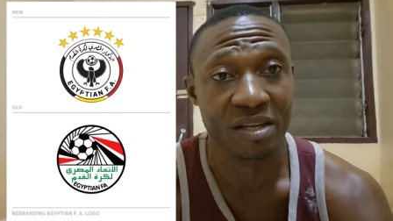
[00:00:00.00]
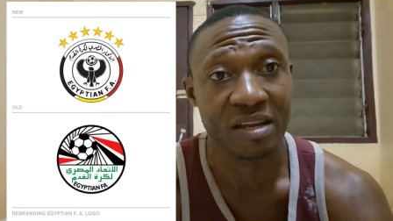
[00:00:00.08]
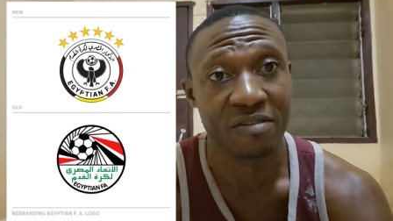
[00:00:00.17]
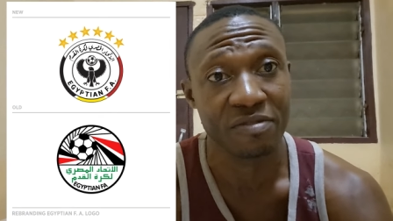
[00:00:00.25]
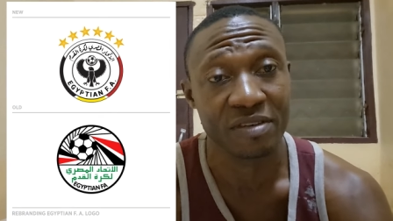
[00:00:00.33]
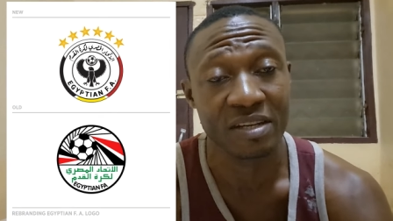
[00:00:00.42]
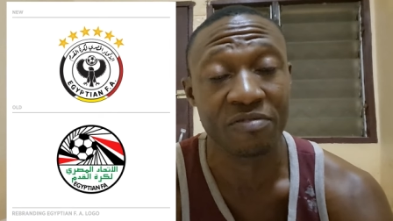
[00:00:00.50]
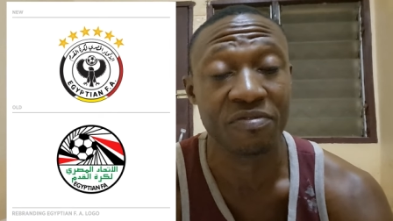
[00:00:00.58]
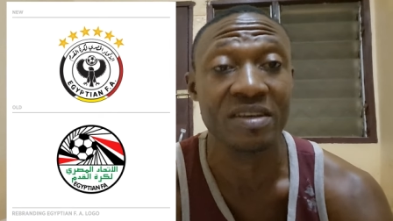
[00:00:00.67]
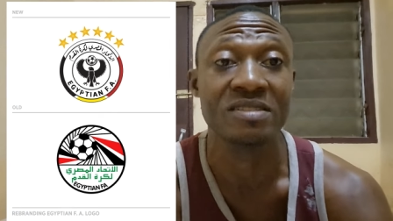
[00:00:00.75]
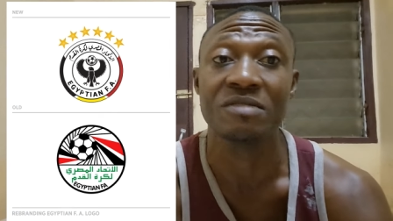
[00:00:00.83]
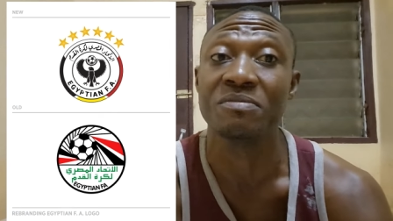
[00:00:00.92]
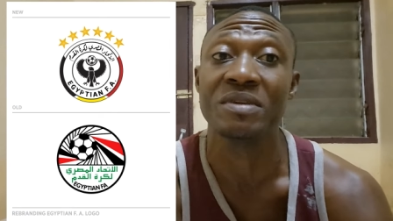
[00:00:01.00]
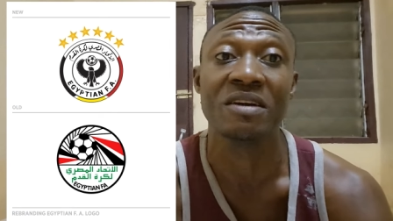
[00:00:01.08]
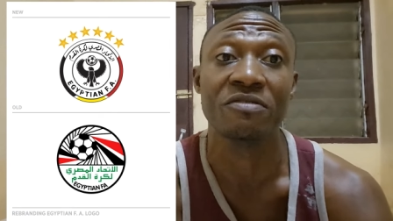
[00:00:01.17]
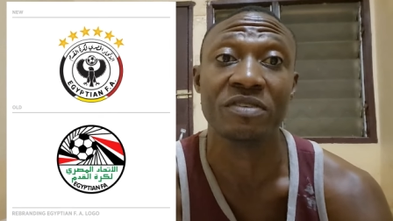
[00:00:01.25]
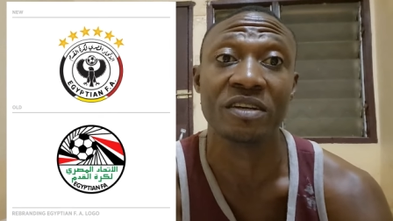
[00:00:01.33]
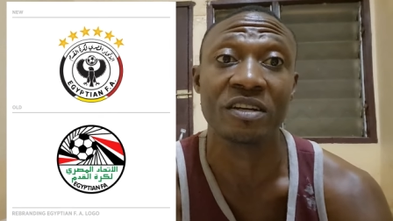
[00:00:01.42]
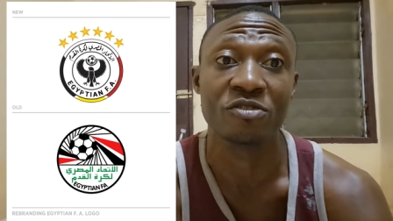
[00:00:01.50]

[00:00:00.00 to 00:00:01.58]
in Africa.